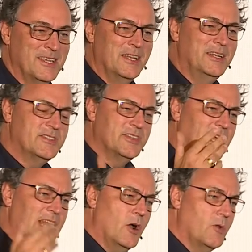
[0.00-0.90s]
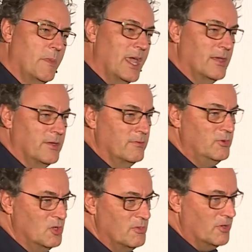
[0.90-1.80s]
Does the cloud make
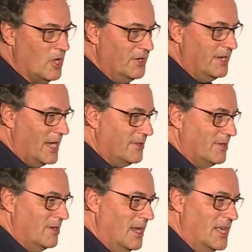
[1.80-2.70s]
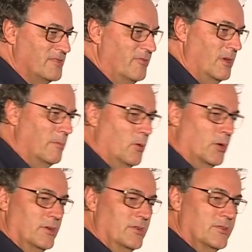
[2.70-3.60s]
human contact less
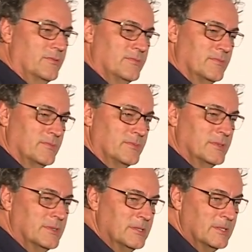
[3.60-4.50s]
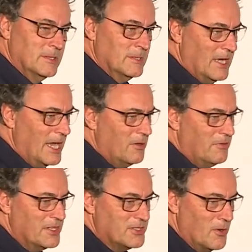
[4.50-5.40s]
important? I don't
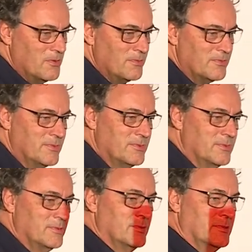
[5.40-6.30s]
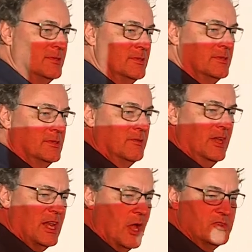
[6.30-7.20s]
think so. The
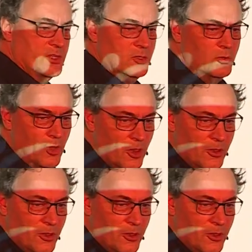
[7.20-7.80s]
cloud is a tool.